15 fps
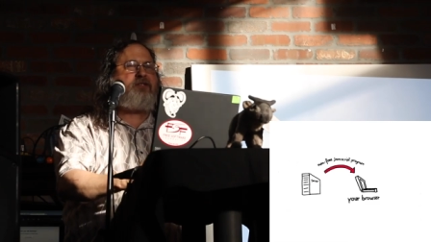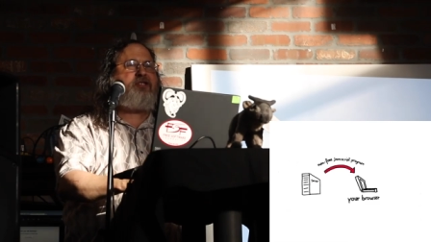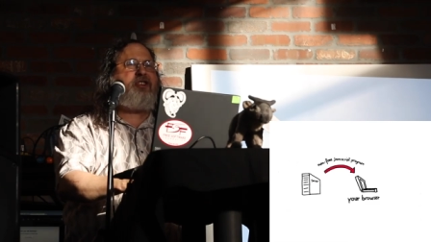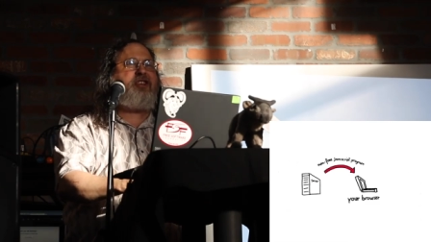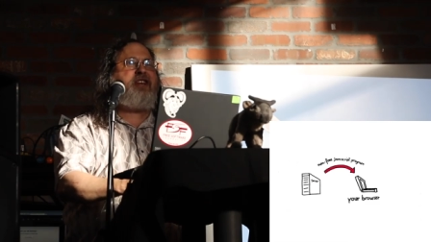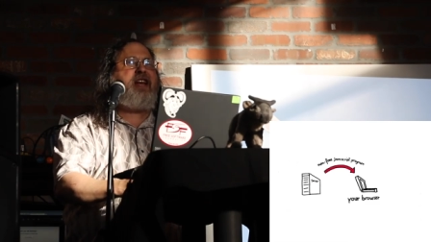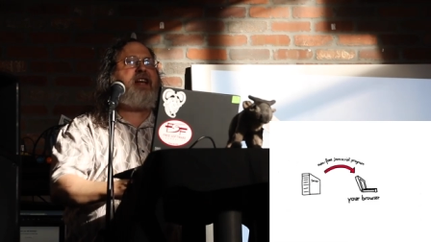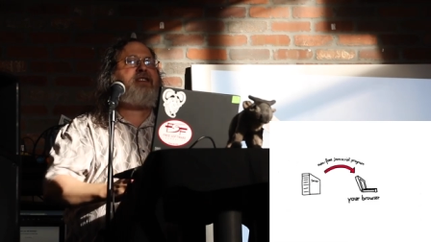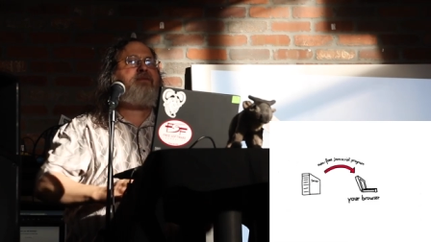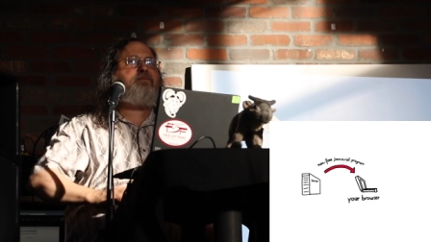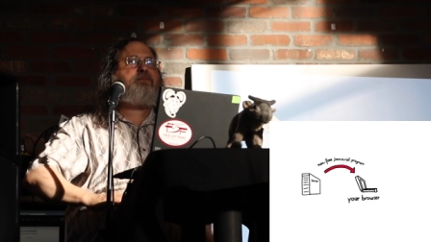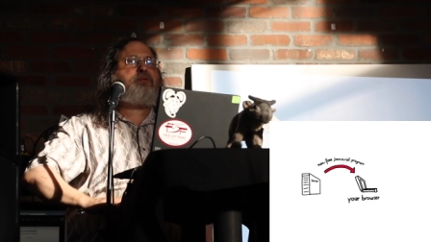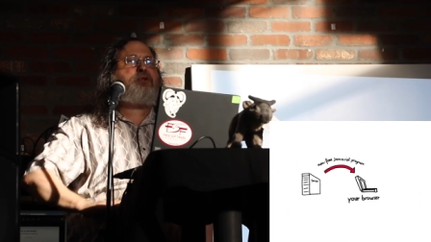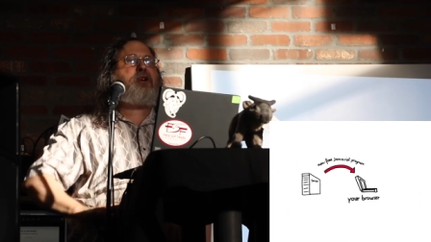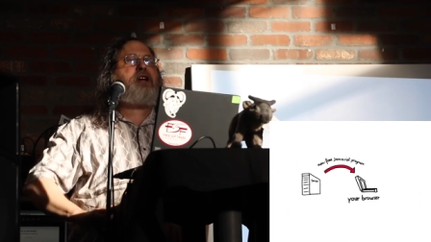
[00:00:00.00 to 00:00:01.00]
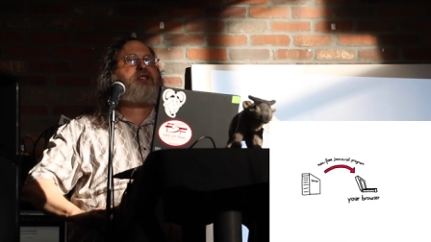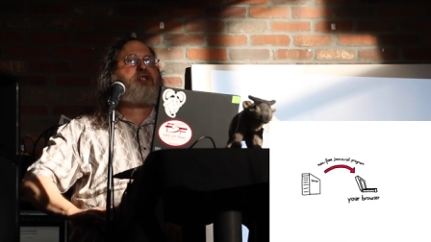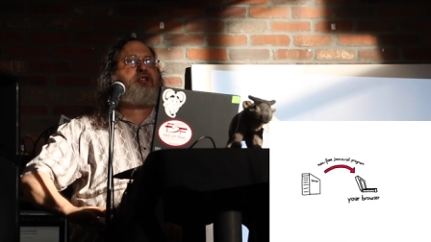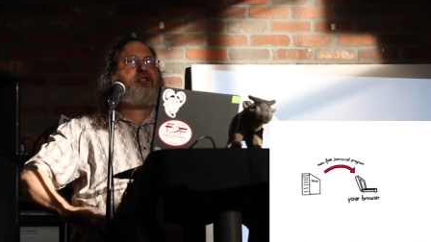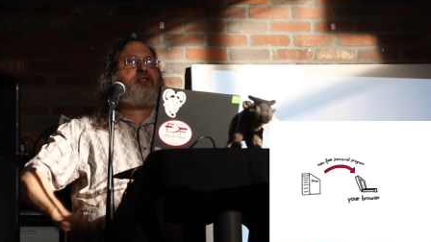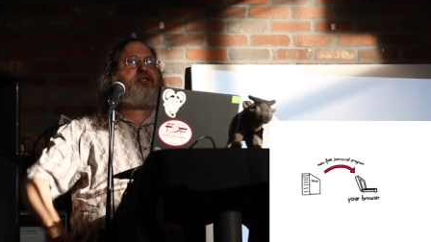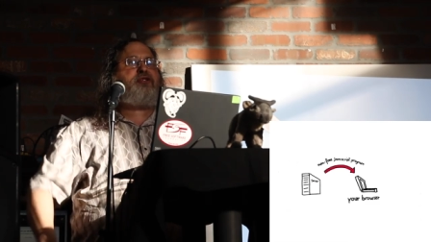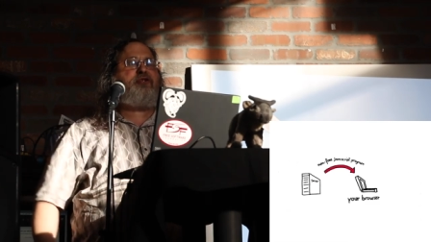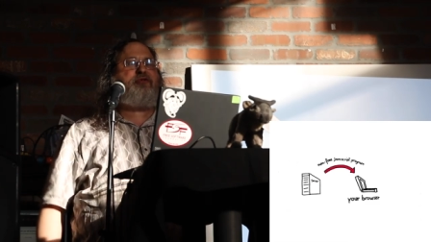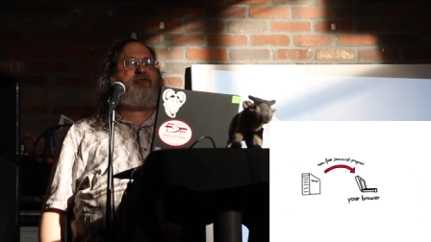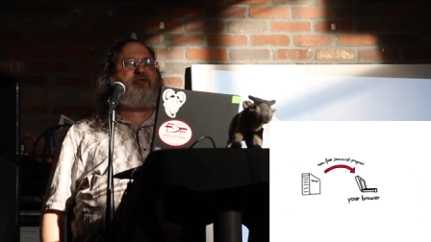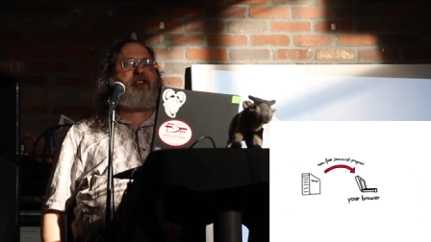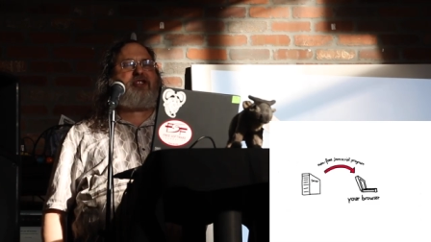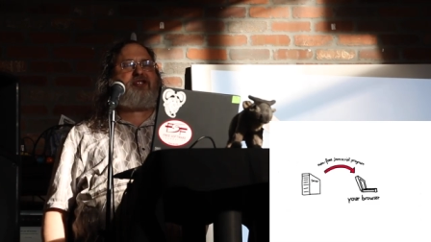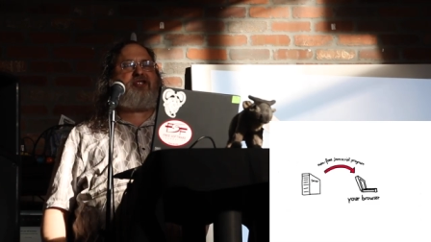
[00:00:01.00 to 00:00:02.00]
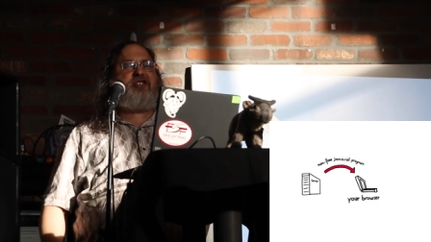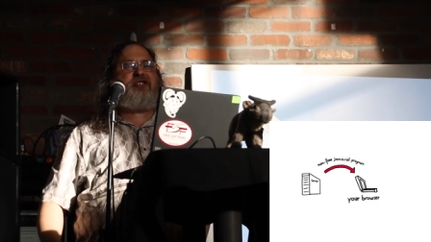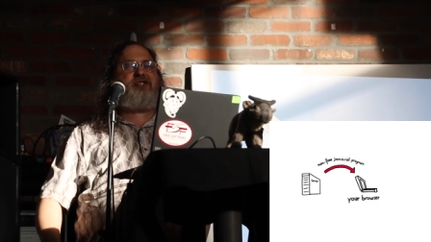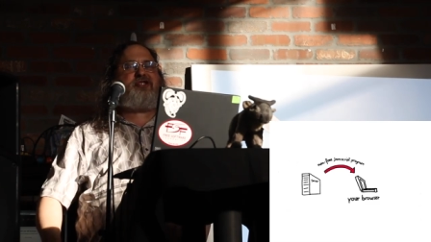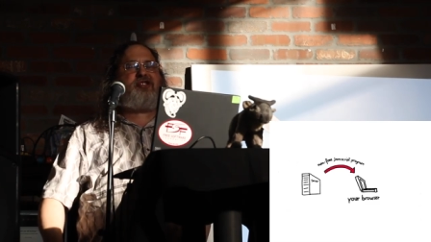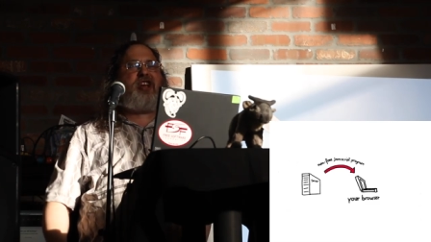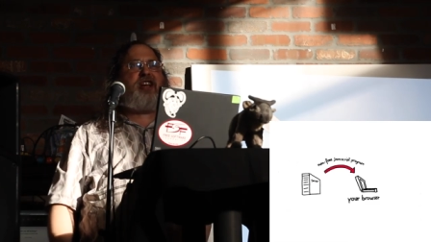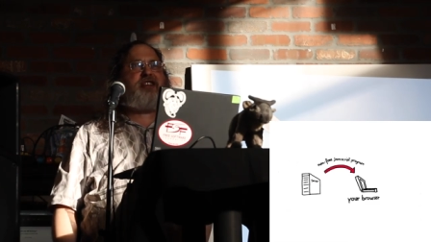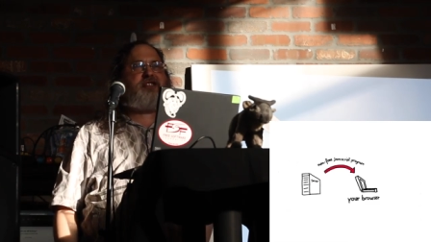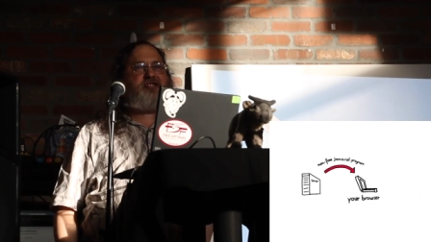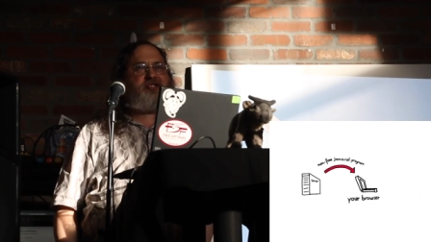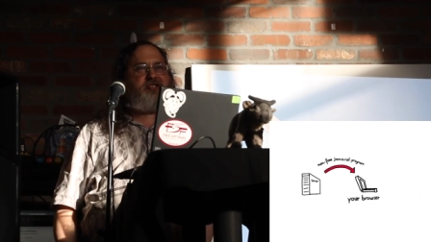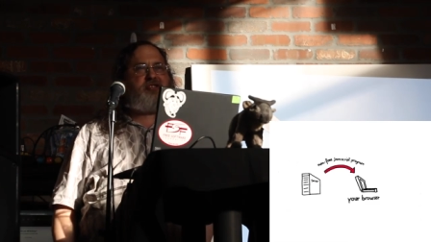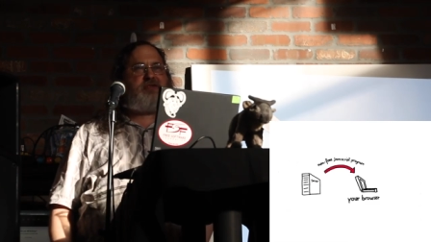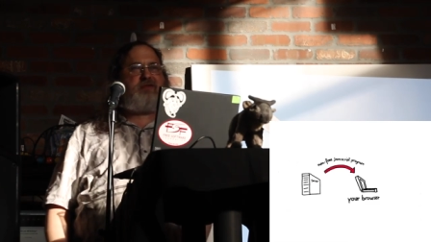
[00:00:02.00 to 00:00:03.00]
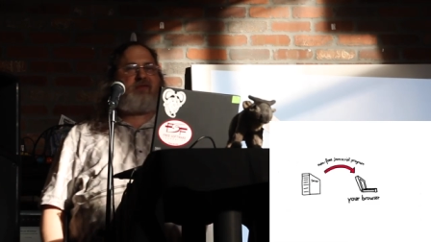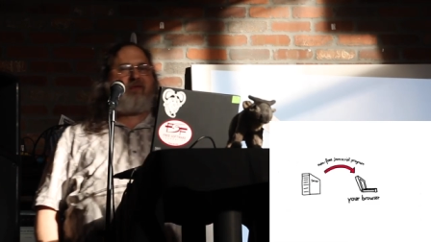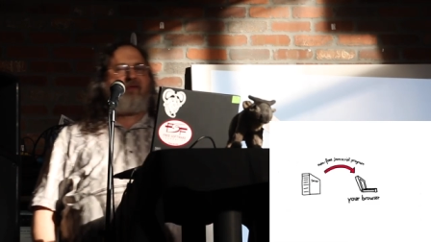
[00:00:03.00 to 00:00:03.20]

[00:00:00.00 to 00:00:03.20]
to get pressure to fix their sites.